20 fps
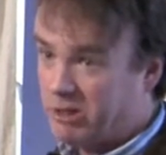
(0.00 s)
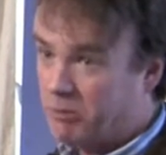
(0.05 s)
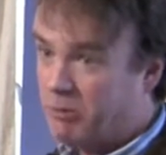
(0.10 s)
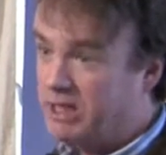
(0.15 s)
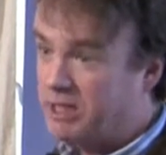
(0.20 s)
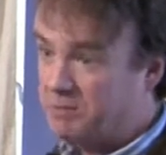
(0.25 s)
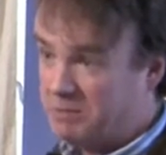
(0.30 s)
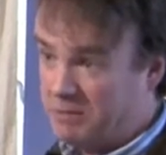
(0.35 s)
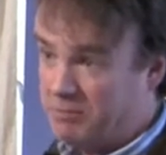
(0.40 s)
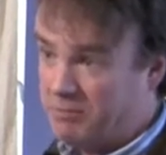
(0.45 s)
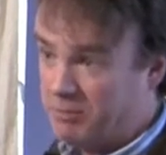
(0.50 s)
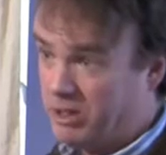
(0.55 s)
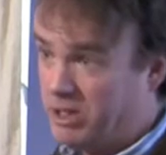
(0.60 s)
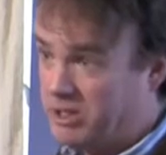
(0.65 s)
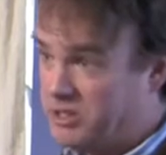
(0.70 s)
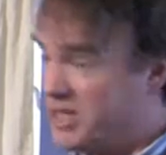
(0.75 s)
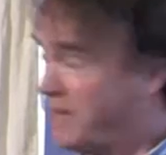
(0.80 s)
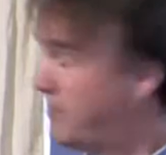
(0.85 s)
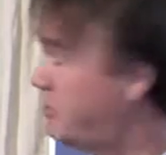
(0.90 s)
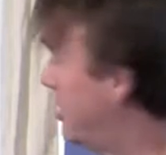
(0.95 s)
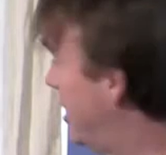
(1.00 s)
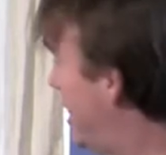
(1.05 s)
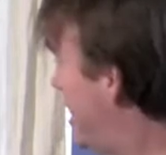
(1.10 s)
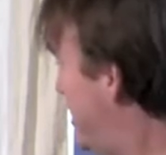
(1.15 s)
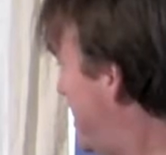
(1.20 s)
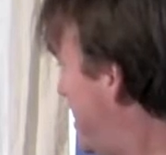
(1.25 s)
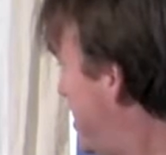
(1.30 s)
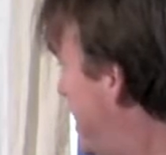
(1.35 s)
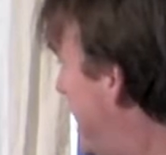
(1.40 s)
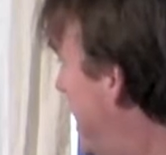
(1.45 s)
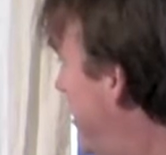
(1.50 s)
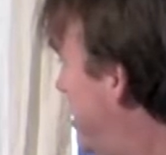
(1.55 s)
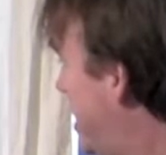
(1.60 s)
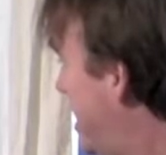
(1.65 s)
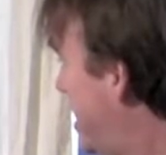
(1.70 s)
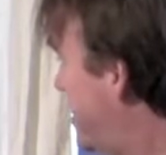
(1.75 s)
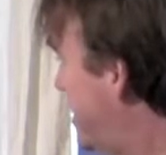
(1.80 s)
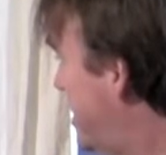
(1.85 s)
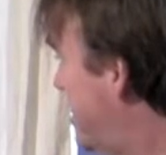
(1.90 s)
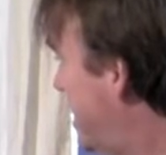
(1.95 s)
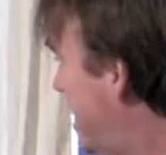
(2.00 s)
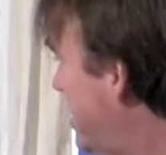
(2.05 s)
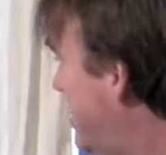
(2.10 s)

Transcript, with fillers: the way that people conceptualize this nowadays is